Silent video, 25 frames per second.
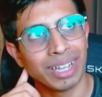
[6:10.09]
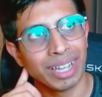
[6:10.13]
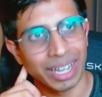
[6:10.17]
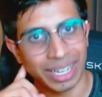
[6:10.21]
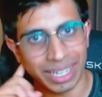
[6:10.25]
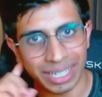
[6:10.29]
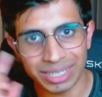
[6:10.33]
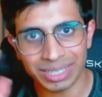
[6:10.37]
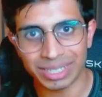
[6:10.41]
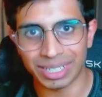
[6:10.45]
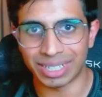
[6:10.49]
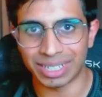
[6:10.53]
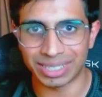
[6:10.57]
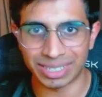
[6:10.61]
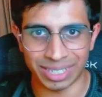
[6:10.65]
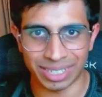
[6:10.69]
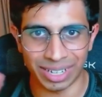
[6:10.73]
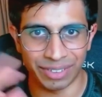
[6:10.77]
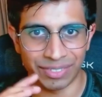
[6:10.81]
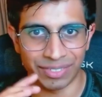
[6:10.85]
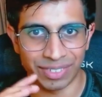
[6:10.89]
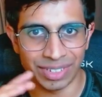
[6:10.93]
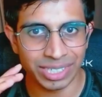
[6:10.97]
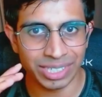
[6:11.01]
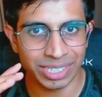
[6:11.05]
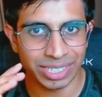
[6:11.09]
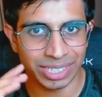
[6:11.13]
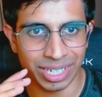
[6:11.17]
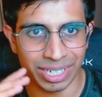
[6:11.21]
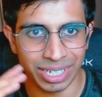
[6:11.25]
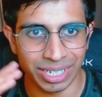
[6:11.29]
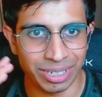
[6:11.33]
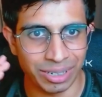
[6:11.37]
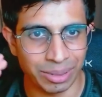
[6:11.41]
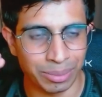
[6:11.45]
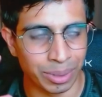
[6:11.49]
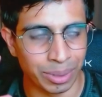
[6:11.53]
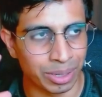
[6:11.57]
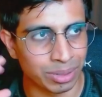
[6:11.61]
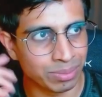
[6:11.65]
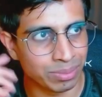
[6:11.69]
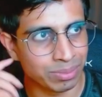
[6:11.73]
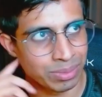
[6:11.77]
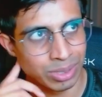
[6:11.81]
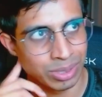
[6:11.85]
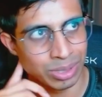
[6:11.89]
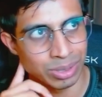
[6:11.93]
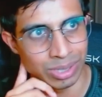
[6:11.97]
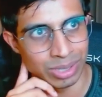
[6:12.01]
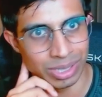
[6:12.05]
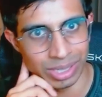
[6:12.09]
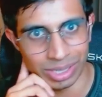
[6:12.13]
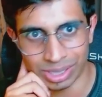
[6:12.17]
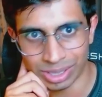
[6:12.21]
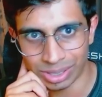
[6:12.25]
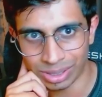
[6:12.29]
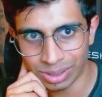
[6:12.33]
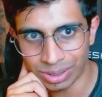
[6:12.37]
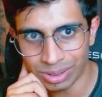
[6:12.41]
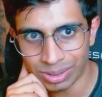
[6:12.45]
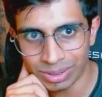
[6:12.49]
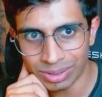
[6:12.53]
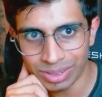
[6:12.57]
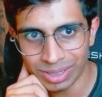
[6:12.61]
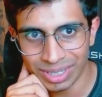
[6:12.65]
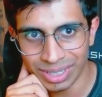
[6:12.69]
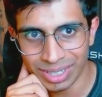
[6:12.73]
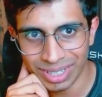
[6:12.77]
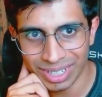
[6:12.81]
I guess I, I finished studying about two years ago,